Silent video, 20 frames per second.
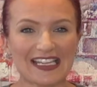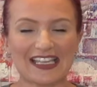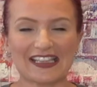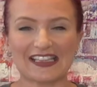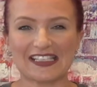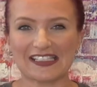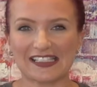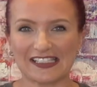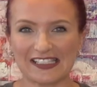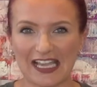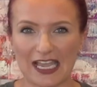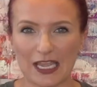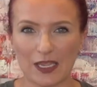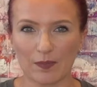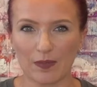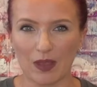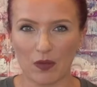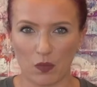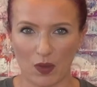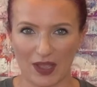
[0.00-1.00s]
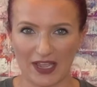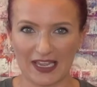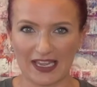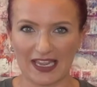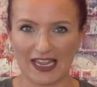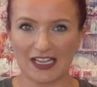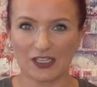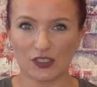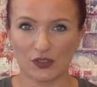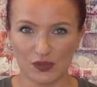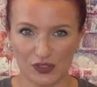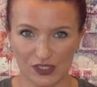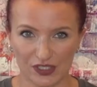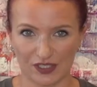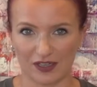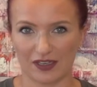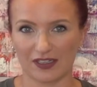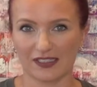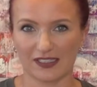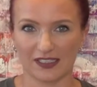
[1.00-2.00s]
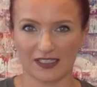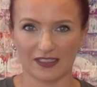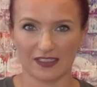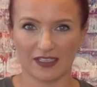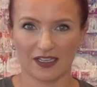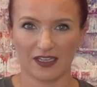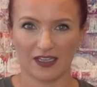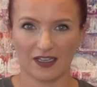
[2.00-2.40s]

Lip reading: in the same way you started.